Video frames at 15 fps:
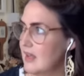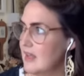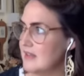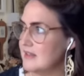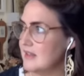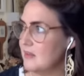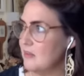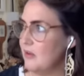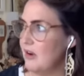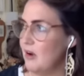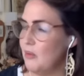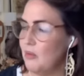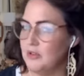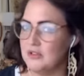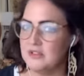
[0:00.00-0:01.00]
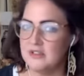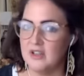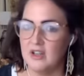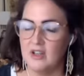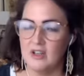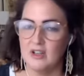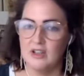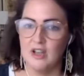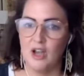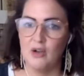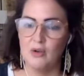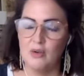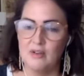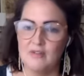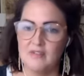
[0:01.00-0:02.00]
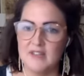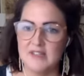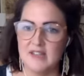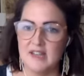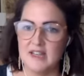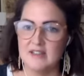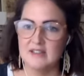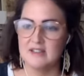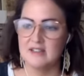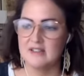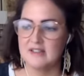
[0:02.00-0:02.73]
it's somewhere I want to go and visit. It's an